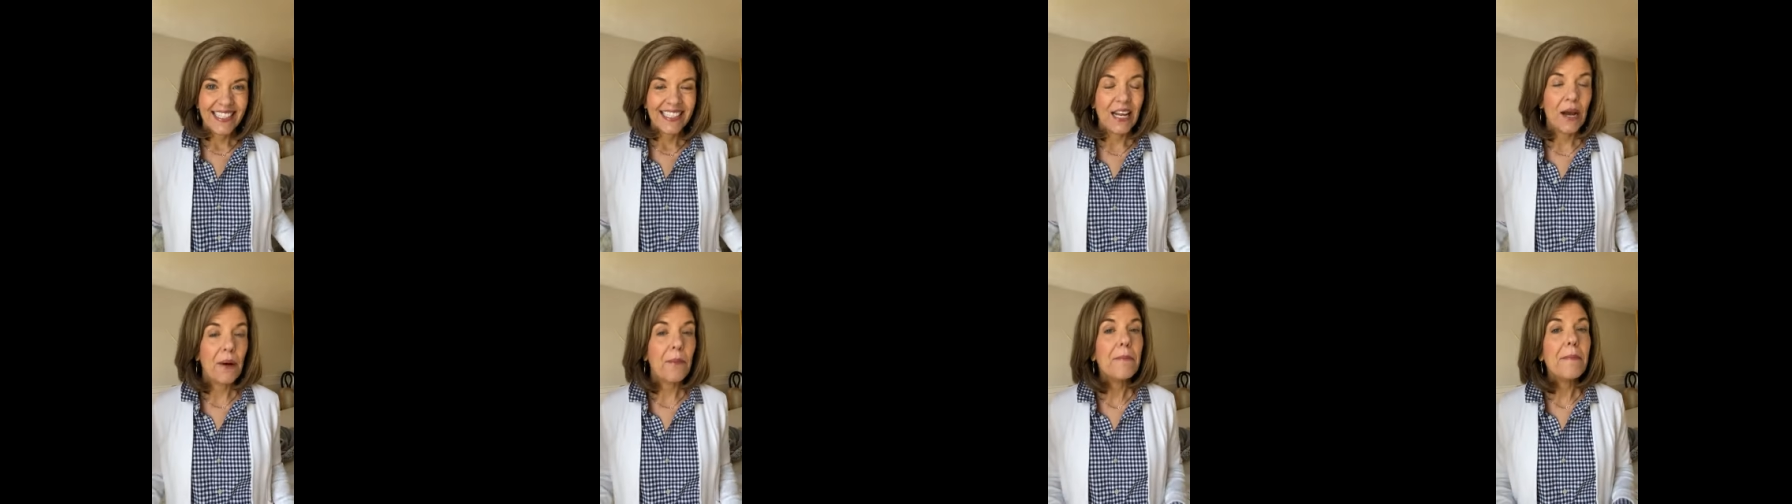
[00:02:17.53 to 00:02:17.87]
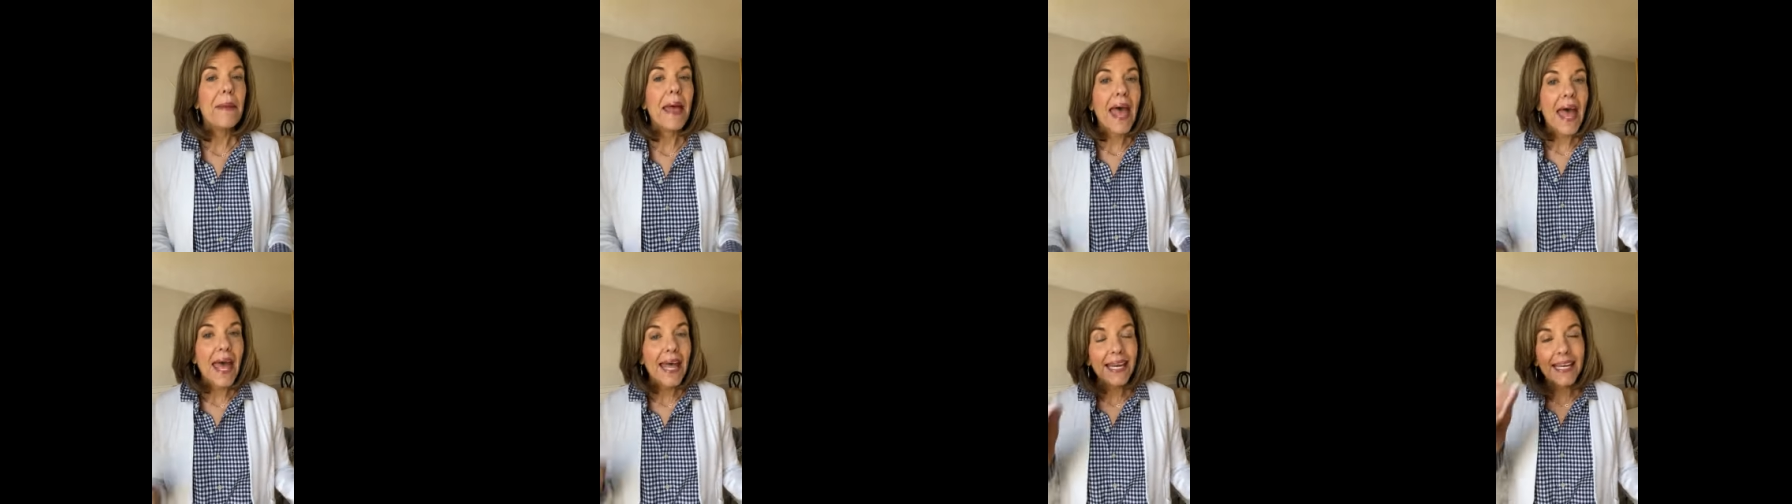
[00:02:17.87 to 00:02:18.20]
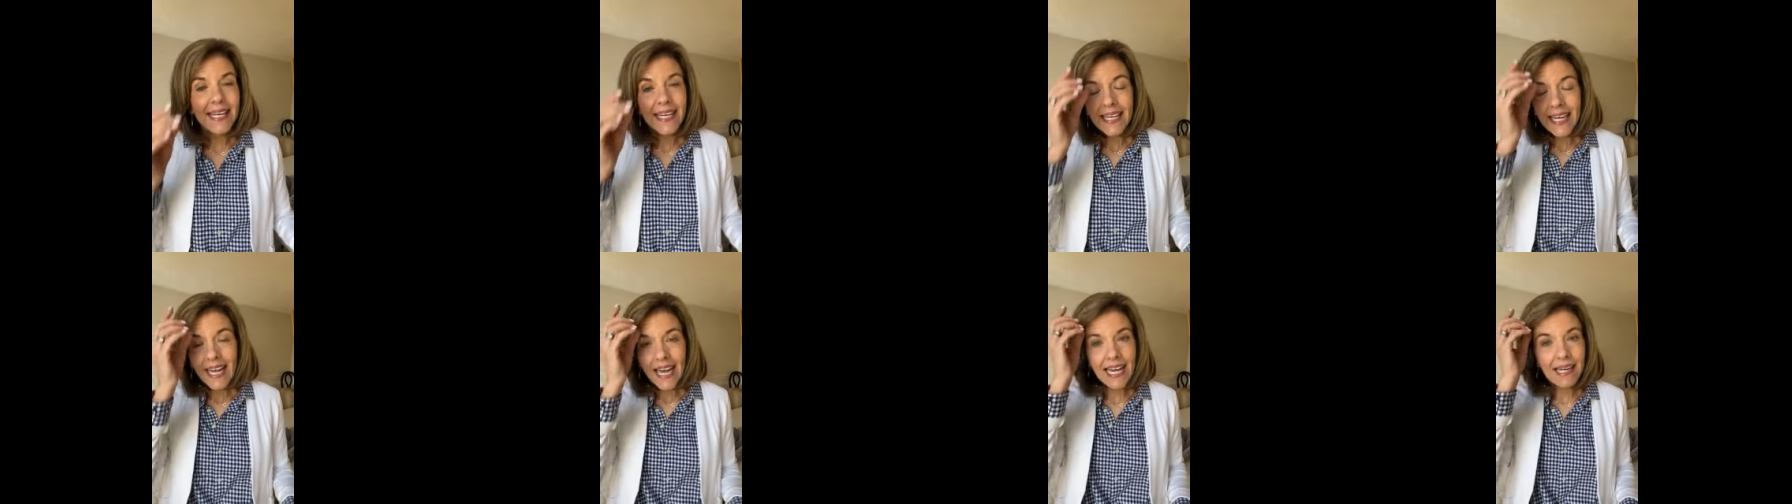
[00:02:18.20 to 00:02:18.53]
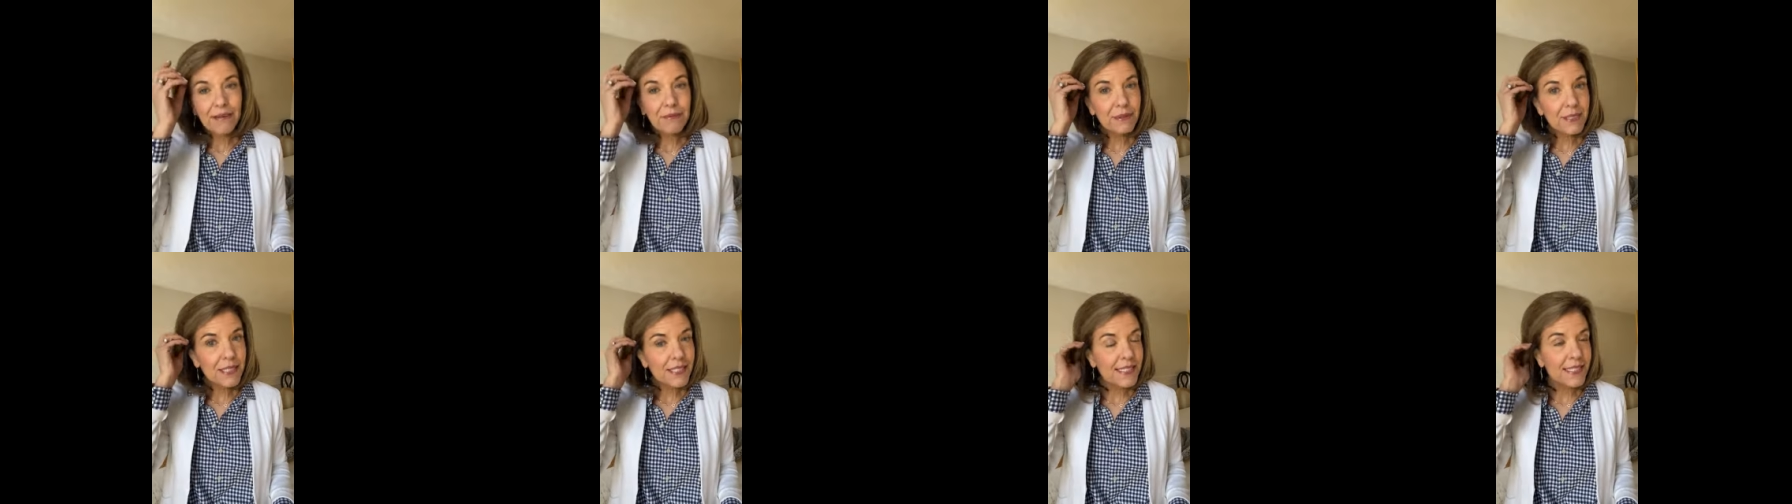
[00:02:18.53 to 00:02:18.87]
Now, men, I
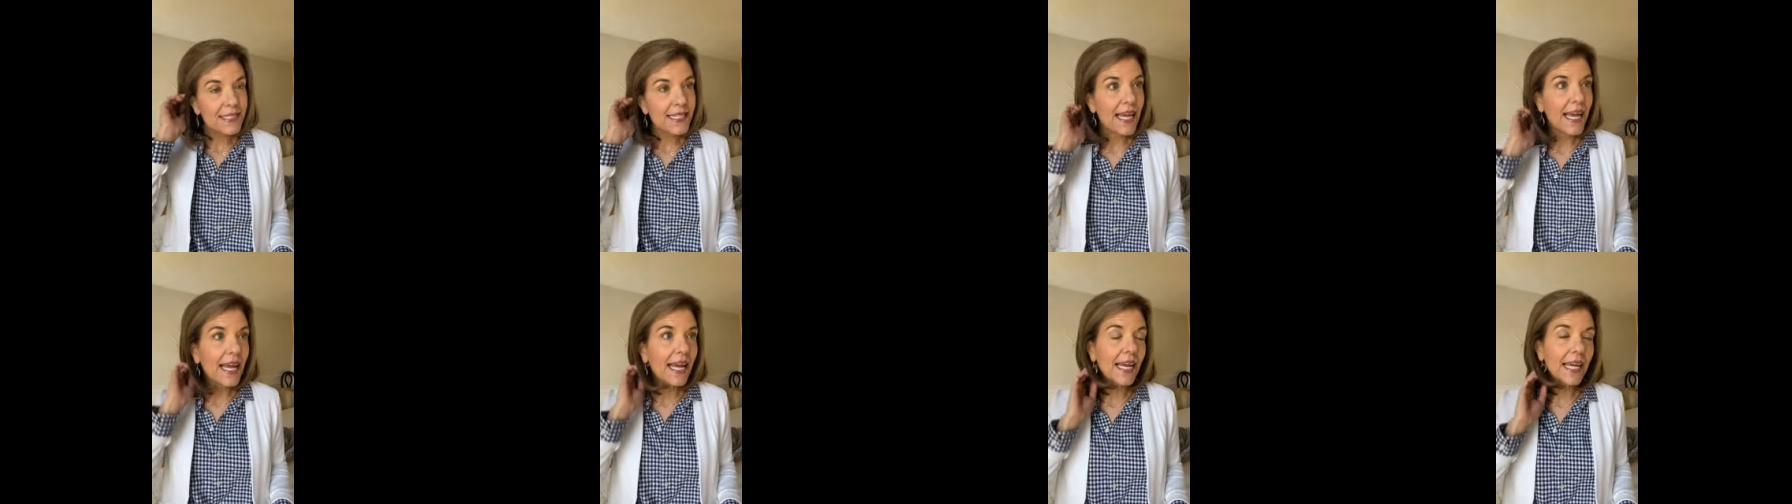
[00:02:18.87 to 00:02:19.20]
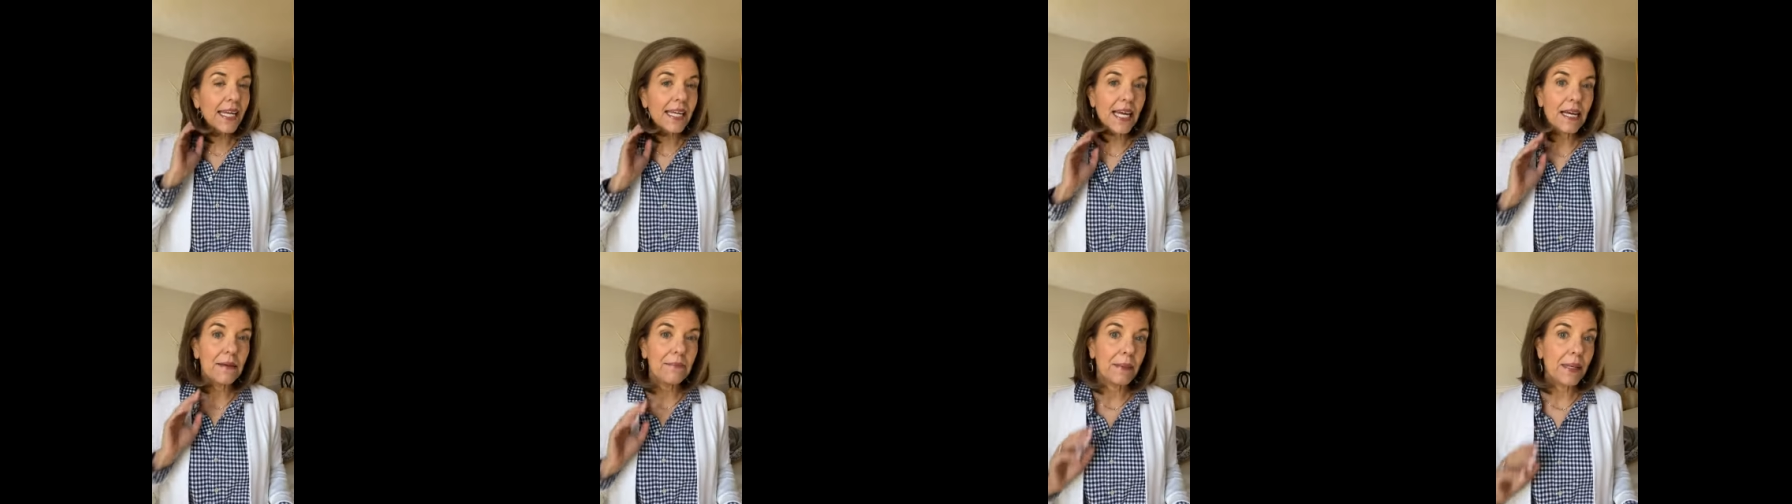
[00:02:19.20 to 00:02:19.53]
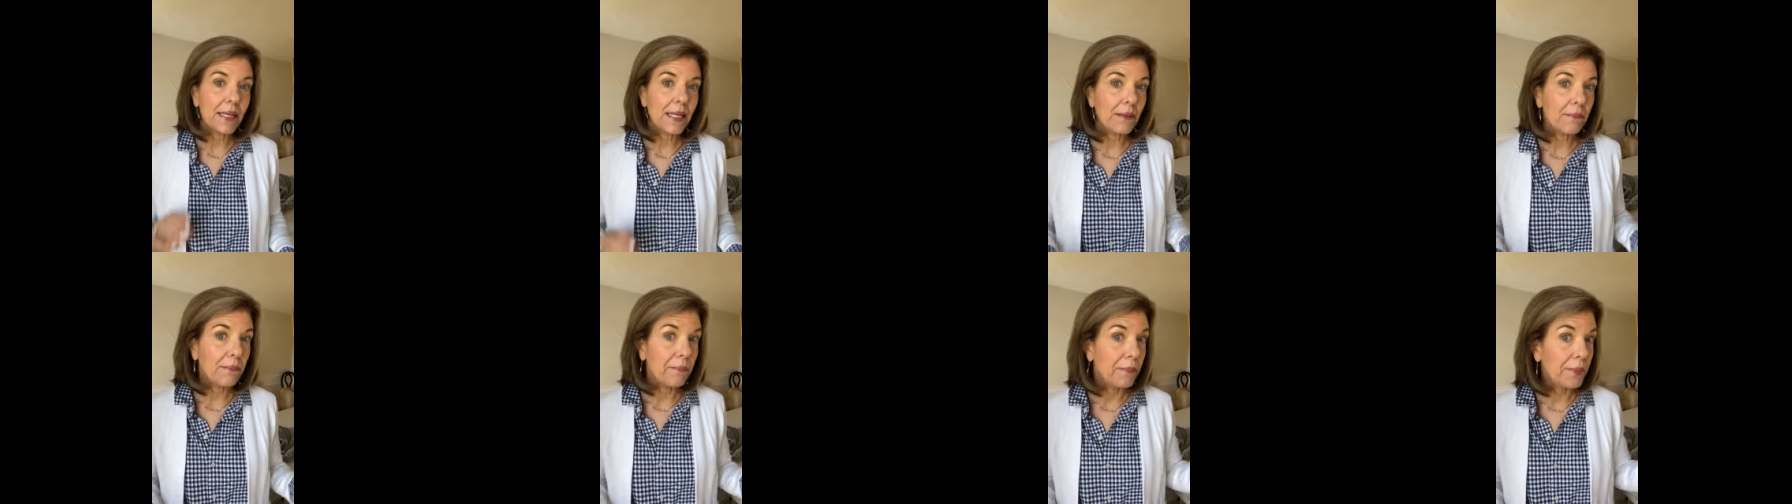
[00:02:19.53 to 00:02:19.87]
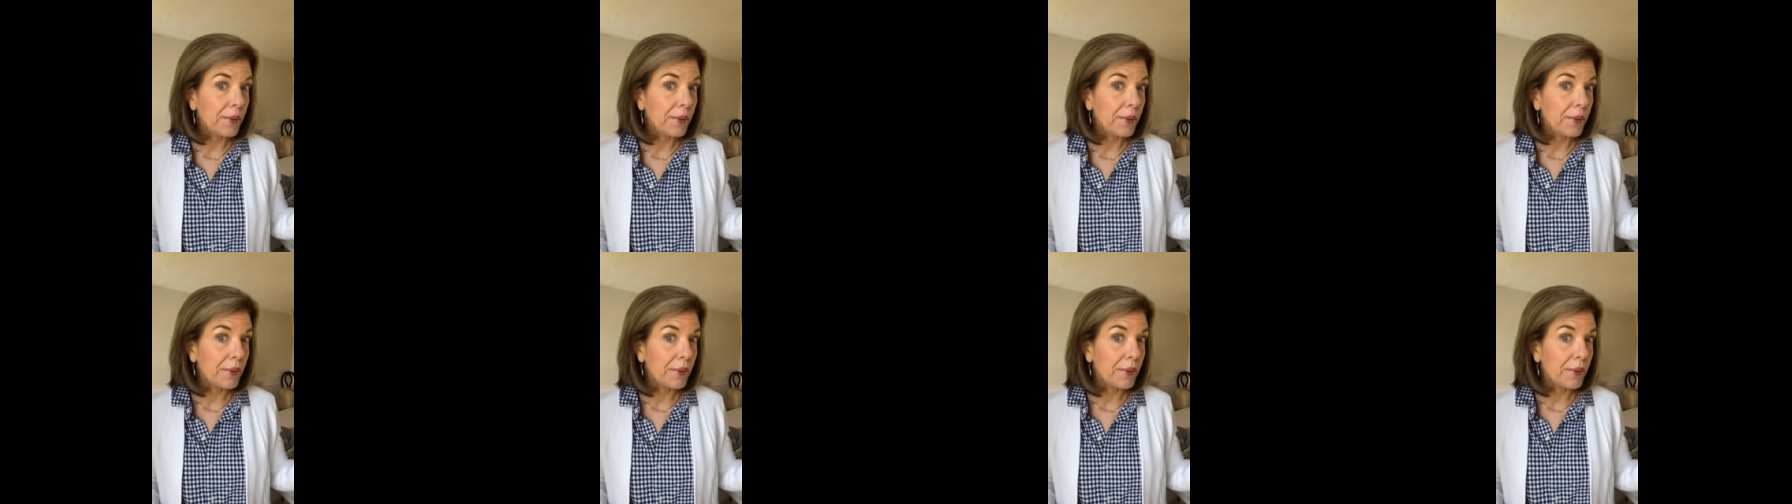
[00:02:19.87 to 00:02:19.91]
would say, I mean,